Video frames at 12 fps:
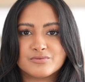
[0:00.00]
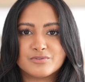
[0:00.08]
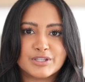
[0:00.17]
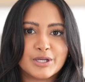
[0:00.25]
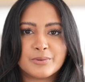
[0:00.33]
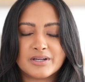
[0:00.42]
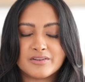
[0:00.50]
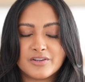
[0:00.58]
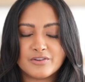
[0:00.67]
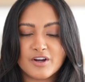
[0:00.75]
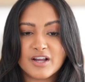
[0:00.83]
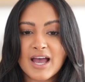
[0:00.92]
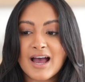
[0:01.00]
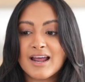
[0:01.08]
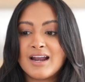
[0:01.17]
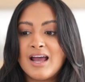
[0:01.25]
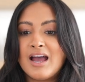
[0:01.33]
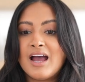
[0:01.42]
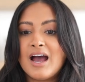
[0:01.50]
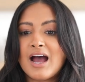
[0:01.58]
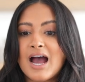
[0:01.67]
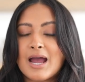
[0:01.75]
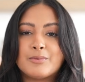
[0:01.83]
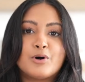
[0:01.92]
really quickly look at.
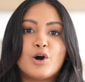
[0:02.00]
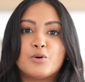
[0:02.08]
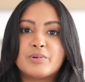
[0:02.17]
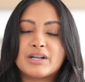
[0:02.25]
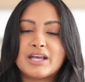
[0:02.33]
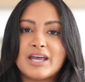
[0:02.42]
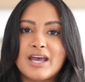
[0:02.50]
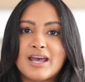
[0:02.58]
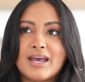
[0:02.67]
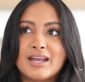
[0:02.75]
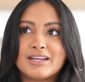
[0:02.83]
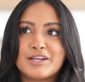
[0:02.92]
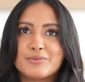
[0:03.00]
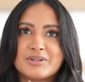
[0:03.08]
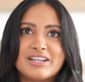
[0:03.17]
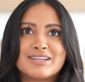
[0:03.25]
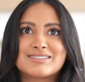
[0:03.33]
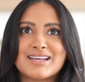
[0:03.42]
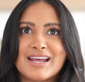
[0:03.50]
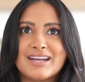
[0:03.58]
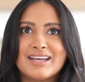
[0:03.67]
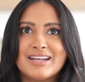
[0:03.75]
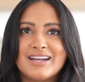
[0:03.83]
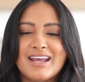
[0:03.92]
I will open it and get really
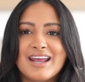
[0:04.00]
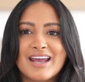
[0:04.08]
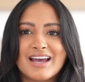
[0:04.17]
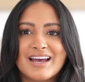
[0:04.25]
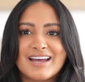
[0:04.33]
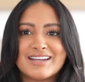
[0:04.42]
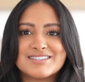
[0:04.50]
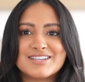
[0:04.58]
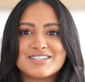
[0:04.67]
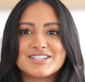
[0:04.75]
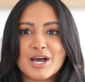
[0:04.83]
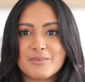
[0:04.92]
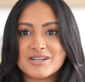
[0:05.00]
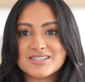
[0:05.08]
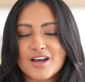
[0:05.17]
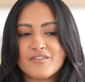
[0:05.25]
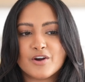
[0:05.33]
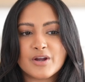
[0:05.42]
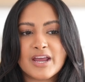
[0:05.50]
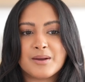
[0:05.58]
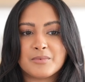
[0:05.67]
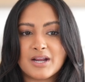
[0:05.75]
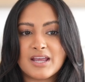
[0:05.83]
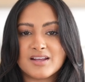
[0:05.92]
excited and tell myself, okay, I'm
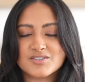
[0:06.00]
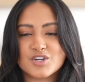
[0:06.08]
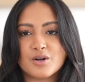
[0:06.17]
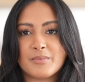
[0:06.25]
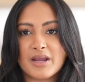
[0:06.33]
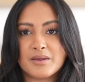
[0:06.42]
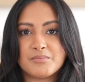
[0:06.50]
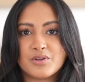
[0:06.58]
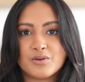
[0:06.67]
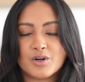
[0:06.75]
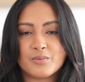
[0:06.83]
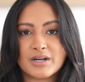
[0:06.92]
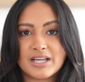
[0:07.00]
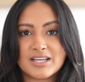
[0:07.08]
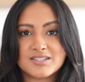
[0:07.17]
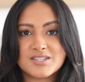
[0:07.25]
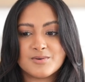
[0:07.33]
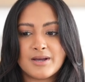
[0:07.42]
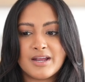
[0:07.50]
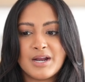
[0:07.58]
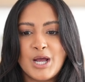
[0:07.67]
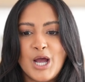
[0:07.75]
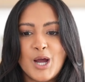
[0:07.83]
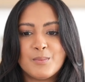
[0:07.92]
gonna answer on my computer when I get to it,
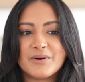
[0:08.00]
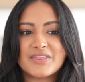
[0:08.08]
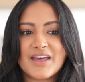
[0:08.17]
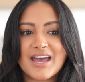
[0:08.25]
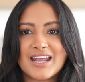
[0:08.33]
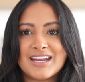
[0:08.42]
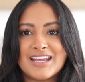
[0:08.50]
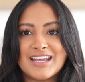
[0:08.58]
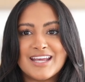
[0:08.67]
but then